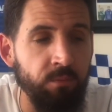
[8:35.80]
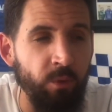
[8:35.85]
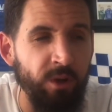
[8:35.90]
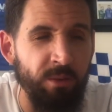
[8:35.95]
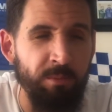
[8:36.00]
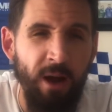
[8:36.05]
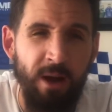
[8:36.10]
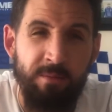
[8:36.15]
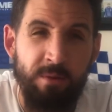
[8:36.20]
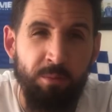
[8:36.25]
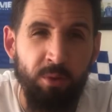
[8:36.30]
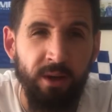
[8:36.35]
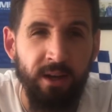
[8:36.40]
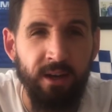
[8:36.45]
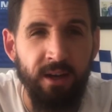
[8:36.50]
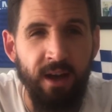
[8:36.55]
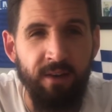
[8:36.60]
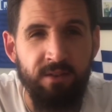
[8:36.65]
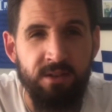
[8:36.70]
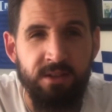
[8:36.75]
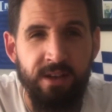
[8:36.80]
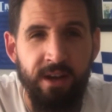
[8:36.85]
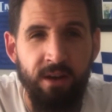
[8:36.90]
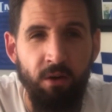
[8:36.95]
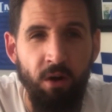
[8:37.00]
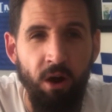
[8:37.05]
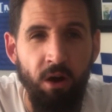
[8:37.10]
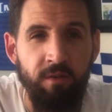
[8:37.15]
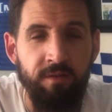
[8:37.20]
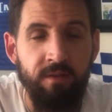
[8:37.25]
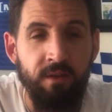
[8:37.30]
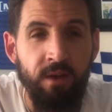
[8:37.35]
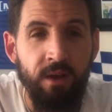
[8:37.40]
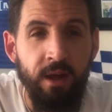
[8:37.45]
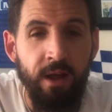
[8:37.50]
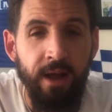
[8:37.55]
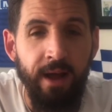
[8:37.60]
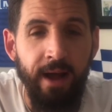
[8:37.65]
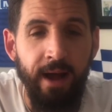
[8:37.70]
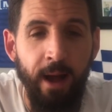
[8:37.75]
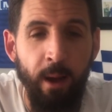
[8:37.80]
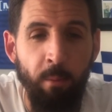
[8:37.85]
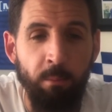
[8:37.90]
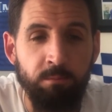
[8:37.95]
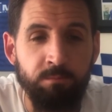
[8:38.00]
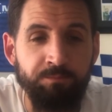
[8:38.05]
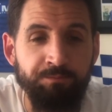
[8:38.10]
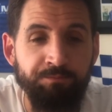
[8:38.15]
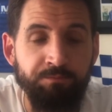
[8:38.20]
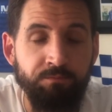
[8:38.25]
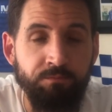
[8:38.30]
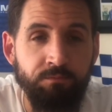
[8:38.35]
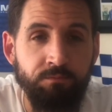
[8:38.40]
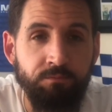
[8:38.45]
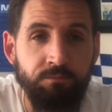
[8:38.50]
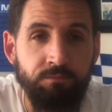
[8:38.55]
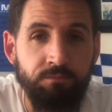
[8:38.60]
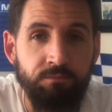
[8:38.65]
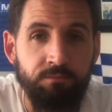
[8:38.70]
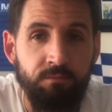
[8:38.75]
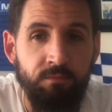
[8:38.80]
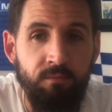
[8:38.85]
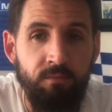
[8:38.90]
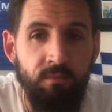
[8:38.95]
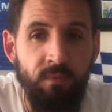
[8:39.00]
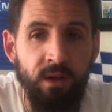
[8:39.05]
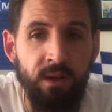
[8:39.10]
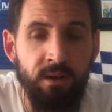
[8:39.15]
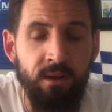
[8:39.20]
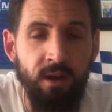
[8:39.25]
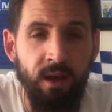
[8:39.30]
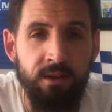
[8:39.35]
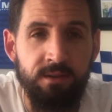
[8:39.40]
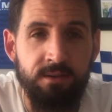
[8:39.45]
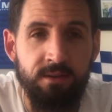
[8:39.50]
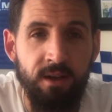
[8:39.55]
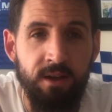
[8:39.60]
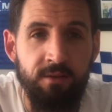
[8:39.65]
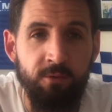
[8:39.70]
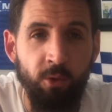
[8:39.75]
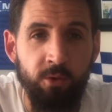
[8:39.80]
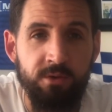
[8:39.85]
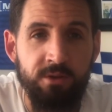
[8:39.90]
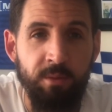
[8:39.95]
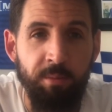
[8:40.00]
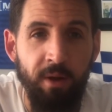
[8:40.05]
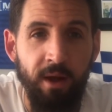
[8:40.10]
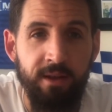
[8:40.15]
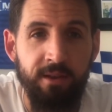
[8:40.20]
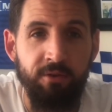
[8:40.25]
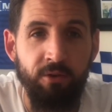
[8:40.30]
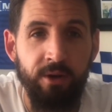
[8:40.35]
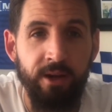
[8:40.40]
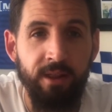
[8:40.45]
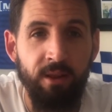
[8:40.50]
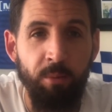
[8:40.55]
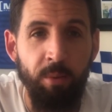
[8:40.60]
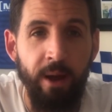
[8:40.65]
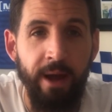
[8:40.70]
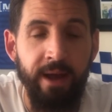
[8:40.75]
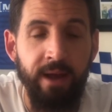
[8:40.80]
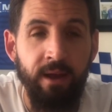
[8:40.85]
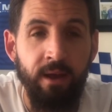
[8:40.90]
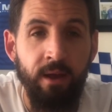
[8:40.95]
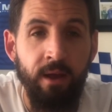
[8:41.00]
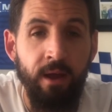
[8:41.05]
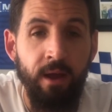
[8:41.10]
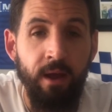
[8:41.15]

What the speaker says: We can maybe bring in another centre half in case Steve wants to play 3 at the back.